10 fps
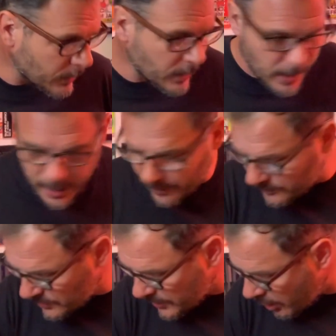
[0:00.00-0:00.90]

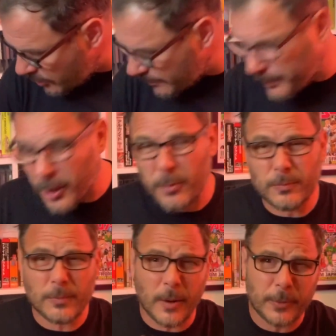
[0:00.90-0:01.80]
But
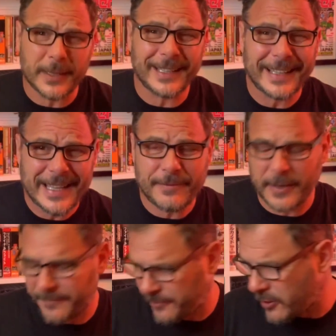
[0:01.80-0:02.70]
I'm going to leave
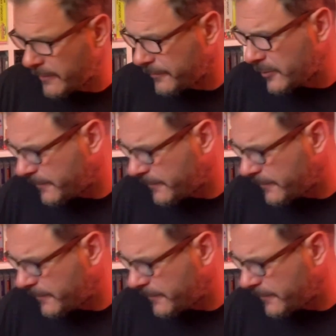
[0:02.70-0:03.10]
it for a